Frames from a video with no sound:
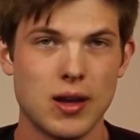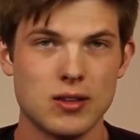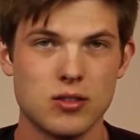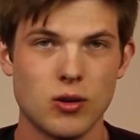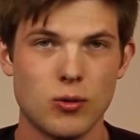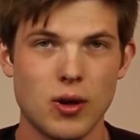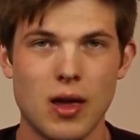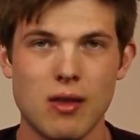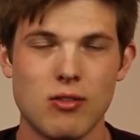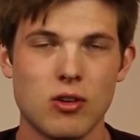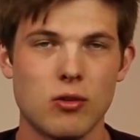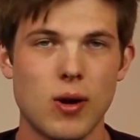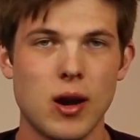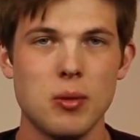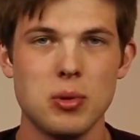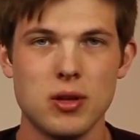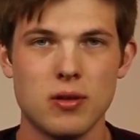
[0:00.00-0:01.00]
So it's
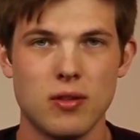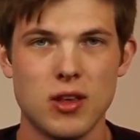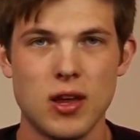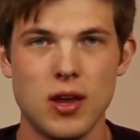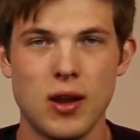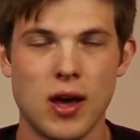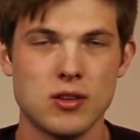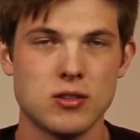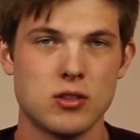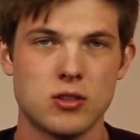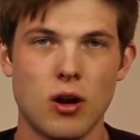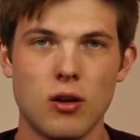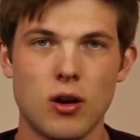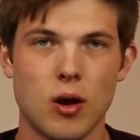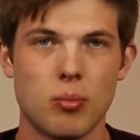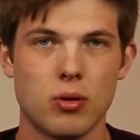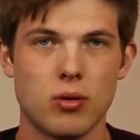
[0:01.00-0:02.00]
incredibly lean as a
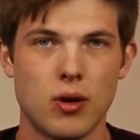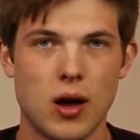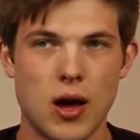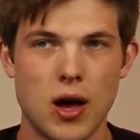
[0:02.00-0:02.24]
startup.